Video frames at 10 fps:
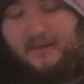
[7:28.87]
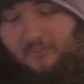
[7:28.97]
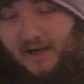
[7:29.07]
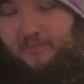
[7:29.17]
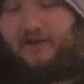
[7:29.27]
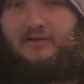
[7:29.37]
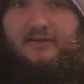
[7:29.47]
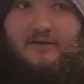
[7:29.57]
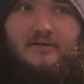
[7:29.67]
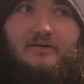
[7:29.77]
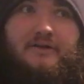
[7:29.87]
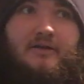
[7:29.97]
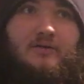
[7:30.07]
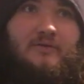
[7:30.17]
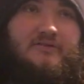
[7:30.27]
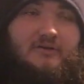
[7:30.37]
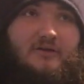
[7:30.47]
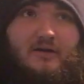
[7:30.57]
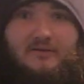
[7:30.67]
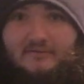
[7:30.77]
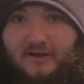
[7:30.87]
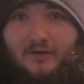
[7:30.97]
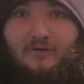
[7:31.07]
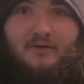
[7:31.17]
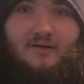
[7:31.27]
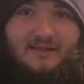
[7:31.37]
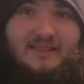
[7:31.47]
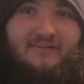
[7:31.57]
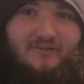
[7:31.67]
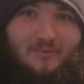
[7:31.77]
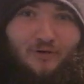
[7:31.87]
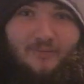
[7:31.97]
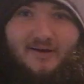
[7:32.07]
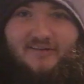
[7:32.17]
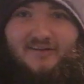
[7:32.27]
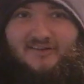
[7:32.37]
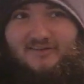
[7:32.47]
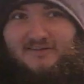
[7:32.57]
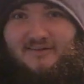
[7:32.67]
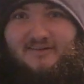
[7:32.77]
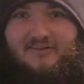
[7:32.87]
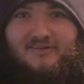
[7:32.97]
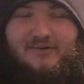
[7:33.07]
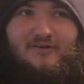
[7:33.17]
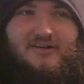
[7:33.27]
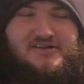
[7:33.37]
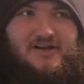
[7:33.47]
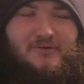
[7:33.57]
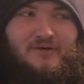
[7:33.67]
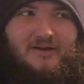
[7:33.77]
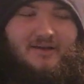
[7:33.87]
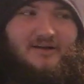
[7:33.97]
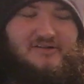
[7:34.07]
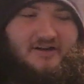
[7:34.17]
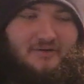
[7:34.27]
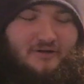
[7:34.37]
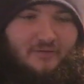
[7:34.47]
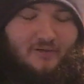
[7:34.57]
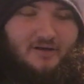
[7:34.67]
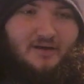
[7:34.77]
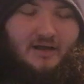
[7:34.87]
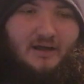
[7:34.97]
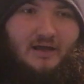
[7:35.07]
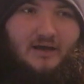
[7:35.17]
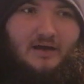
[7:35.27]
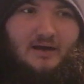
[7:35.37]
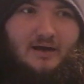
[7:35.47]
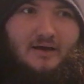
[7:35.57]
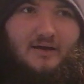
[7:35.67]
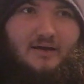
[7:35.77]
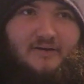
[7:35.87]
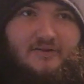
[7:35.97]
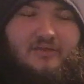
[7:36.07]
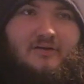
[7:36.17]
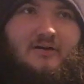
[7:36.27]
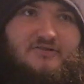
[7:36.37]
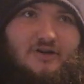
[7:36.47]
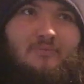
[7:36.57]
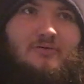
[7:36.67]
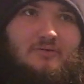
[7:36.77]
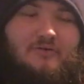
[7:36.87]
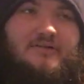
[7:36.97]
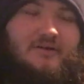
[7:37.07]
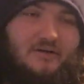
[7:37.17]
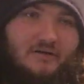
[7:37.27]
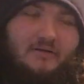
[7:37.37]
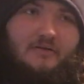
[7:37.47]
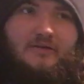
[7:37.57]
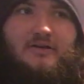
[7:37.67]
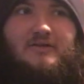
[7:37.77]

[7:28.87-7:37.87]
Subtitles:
In my opinion, they are. We still got 11 more months, as it's only end of January. But as I thought, Ciampa would return.